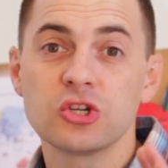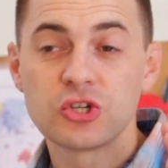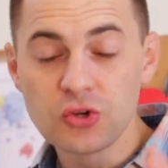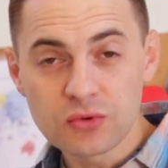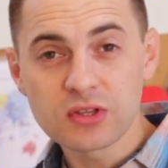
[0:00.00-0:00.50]
you
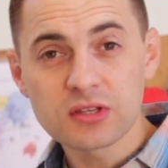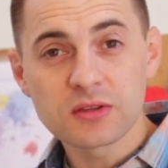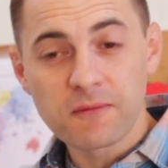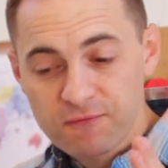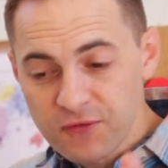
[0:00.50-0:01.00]
shoot
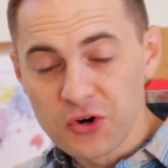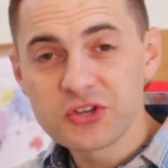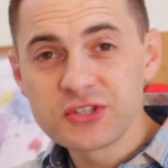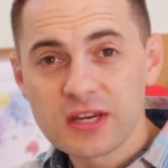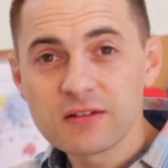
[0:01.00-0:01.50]
the
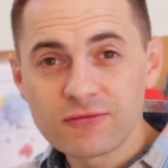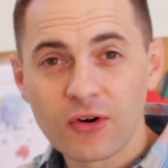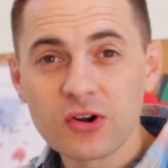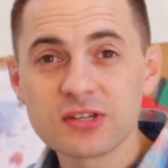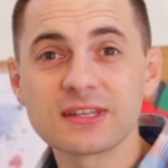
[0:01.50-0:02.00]
first scene
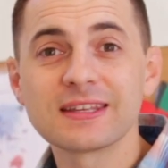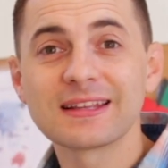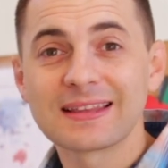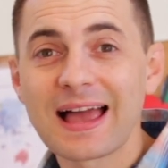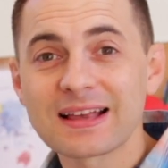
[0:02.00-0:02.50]
first and
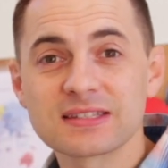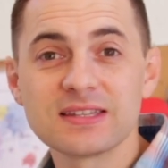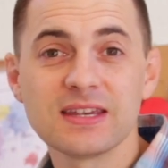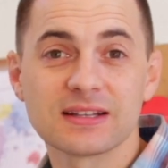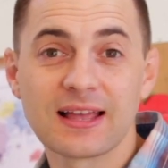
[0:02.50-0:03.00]
the last
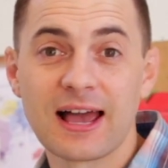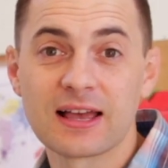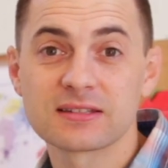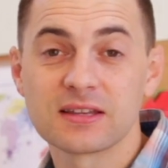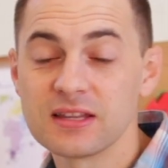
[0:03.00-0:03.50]
scene
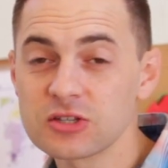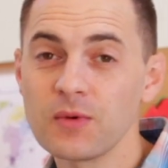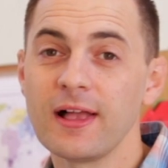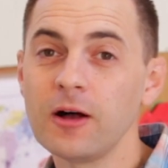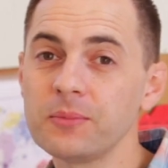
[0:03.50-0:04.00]
last. And this
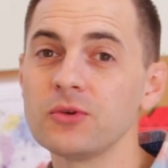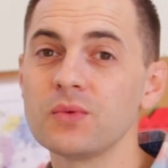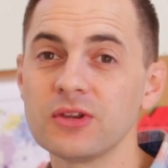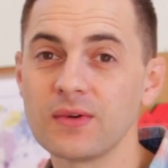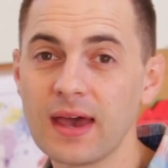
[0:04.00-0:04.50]
will help you
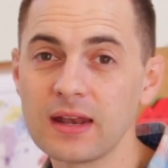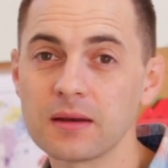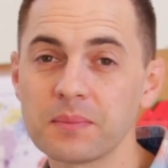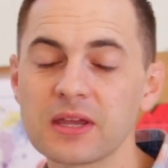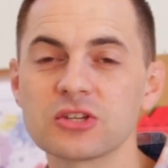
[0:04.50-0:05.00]
when you edit
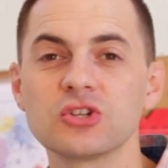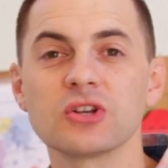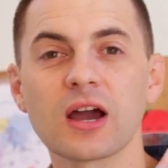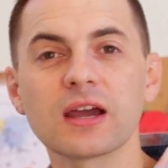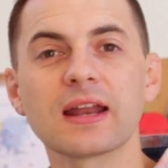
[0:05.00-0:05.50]
because you're
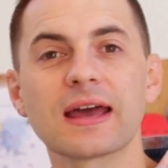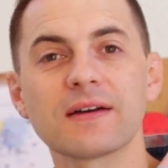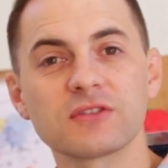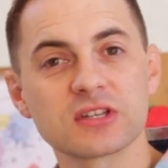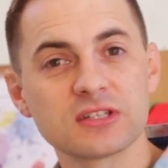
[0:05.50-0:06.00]
not going to
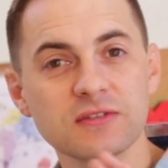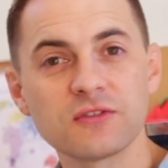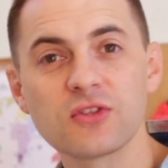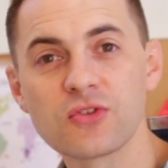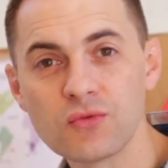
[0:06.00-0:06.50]
have to
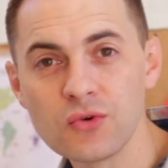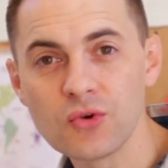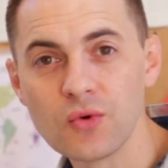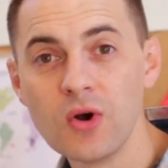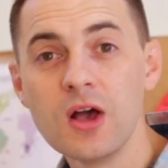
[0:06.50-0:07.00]
sift
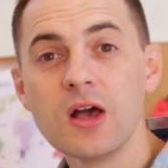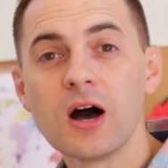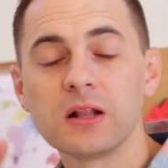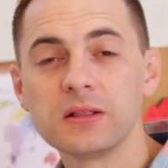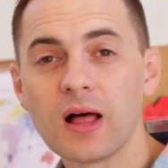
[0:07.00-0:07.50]
through
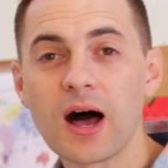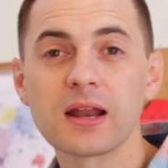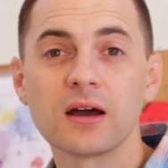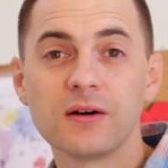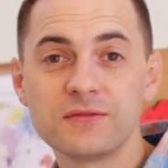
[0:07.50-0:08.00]
a lot
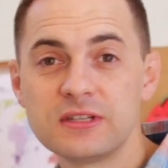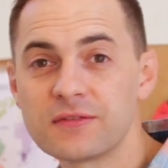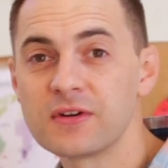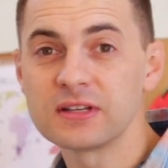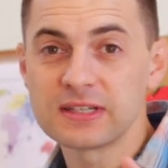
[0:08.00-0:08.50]
of
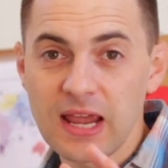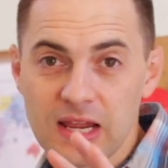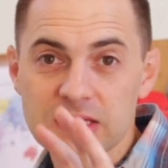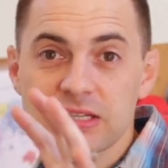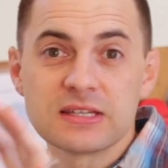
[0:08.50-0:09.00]
different
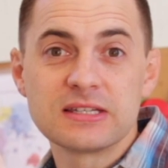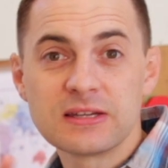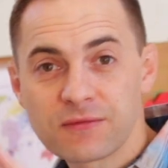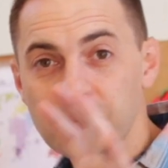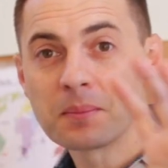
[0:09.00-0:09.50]
takes in
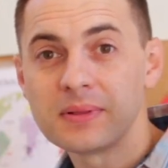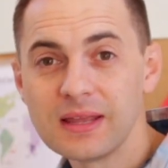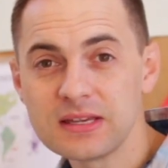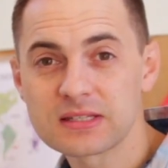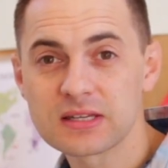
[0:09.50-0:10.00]
different
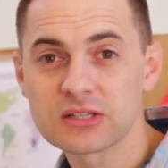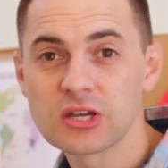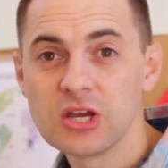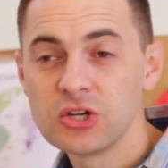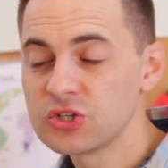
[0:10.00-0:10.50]
places.
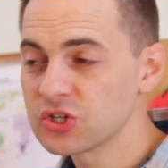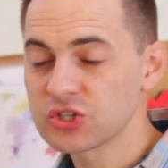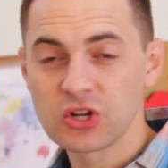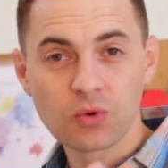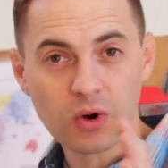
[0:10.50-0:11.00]
You're
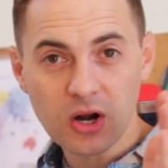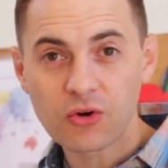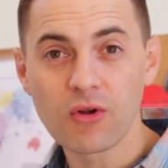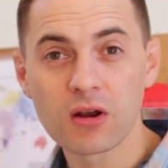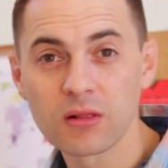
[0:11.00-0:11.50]
just going to work
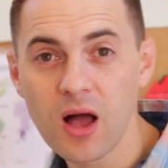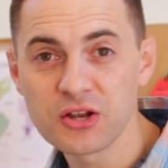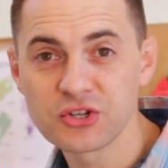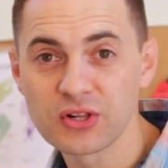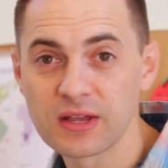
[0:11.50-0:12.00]

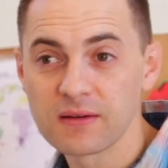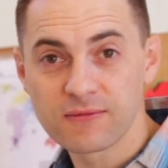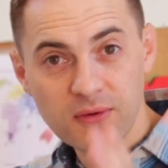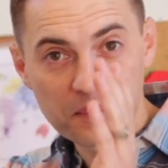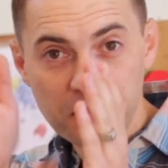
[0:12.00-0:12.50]
chronologically
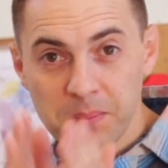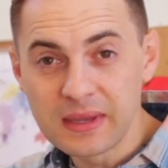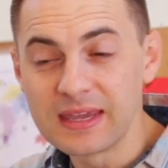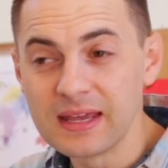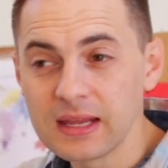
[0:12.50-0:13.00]
from the
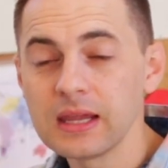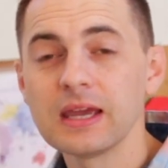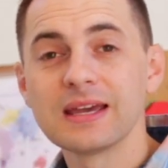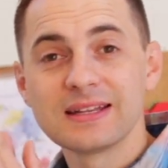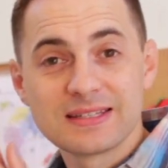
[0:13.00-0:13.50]

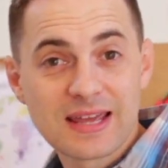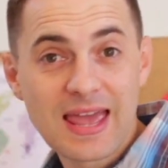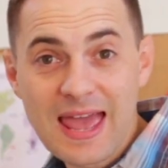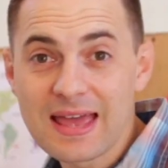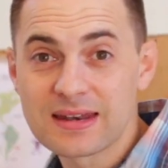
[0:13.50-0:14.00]
beginning to
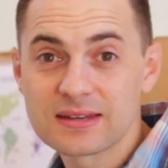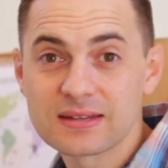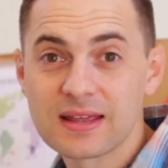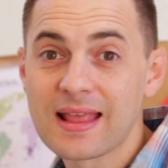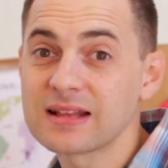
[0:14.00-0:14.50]
end.
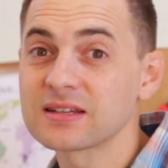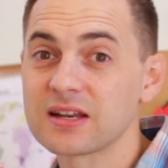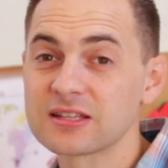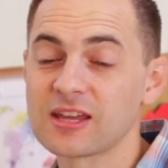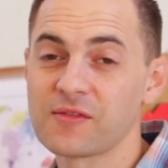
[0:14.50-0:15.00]
And that's
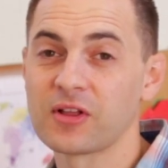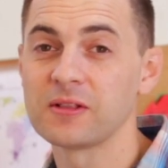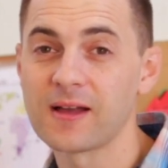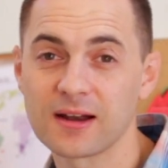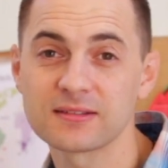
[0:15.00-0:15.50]
going to save
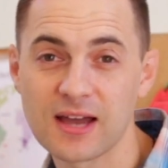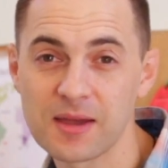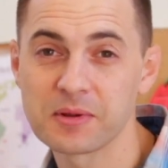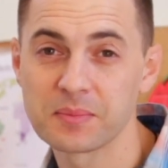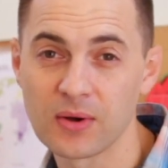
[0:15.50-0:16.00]
a lot of
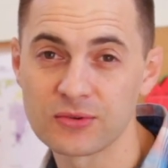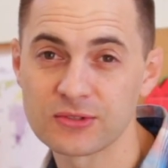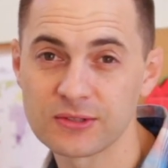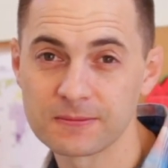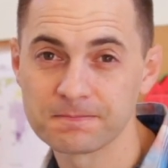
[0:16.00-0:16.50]
time in
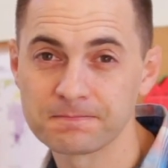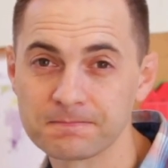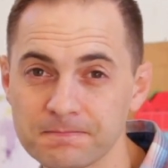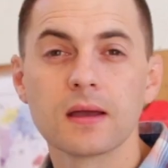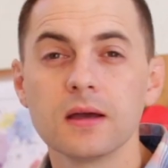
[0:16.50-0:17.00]
post.
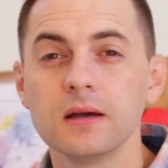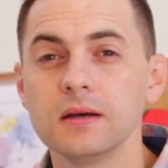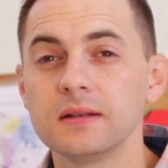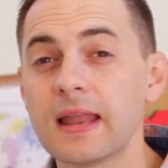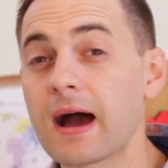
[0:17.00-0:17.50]

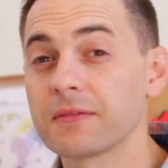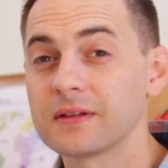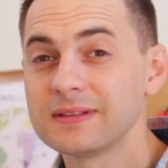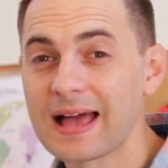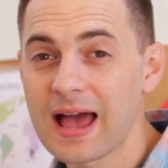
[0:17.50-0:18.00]
Now,
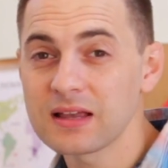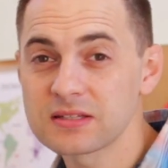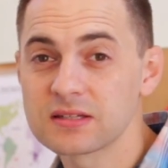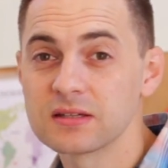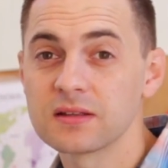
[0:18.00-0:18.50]
the
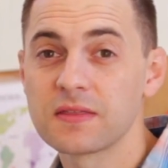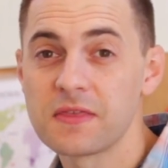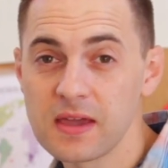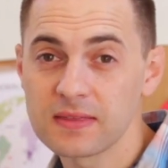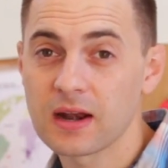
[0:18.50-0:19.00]
last
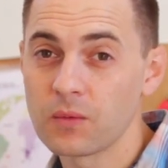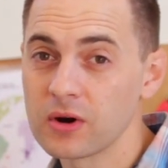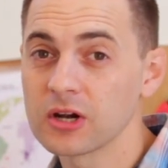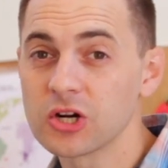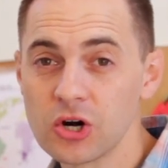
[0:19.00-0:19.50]
thing that I
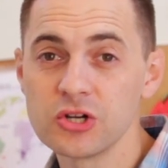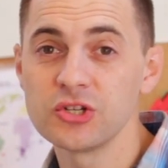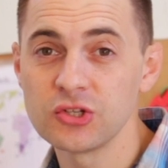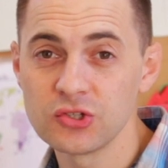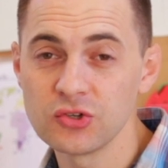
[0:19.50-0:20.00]
want to encourage
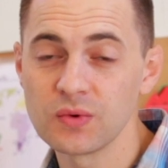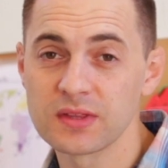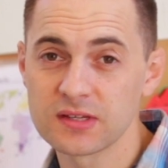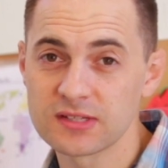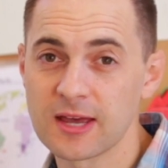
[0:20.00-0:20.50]
you to do
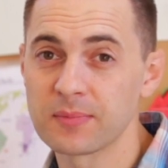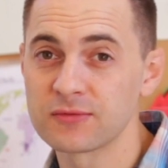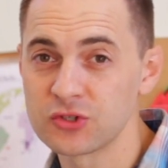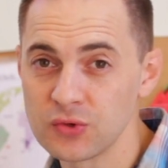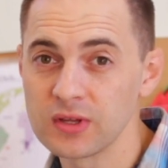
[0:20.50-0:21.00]
in this step
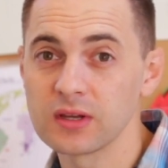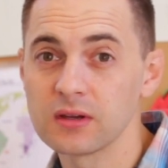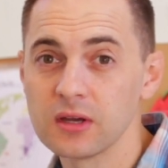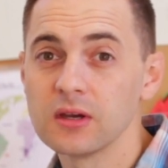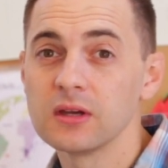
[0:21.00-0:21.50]
of
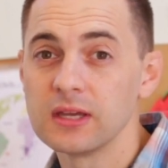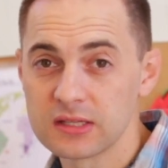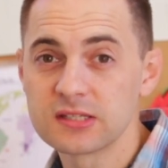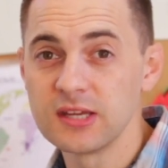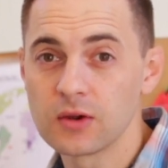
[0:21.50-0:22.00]
shooting
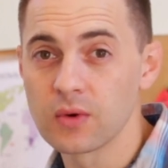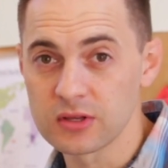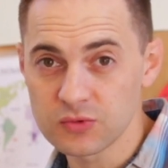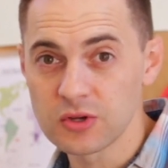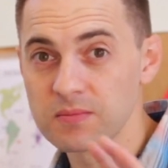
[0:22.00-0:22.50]
in
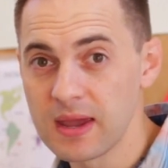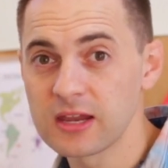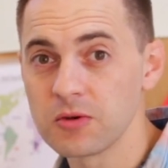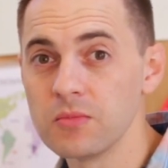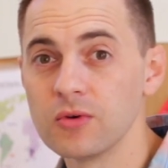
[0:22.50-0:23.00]
sequence when you
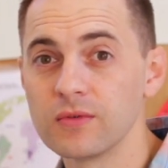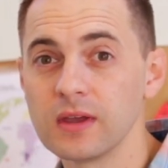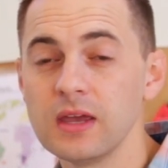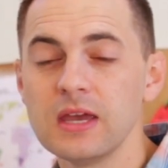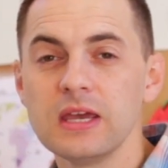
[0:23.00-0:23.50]
make your
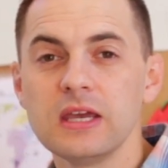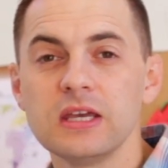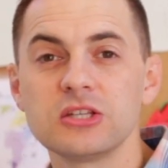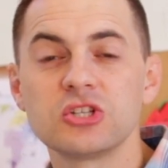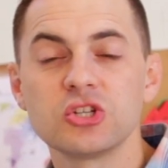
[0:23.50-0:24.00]
movie
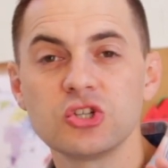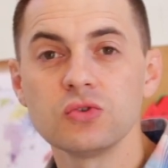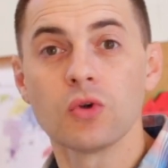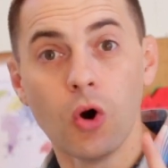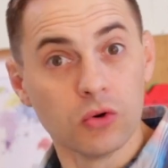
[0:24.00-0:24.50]
is to
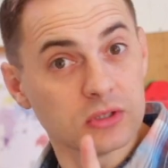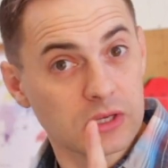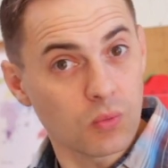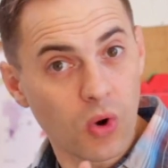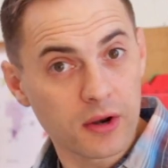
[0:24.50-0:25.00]
shoot
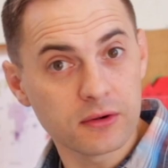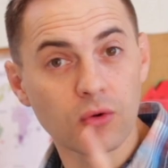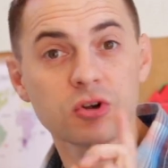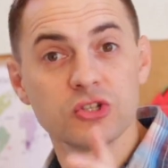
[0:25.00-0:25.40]
only 1 or